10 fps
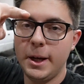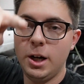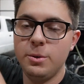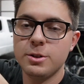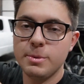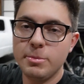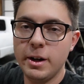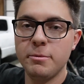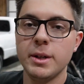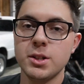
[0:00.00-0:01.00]
Always remember,
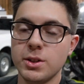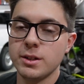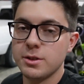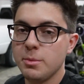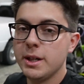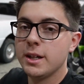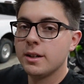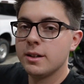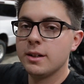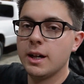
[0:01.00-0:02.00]
everybody starts has nobody.
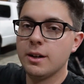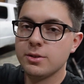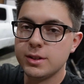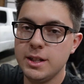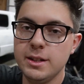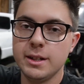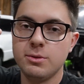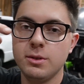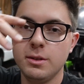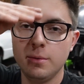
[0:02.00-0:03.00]
I'll see you in the next one.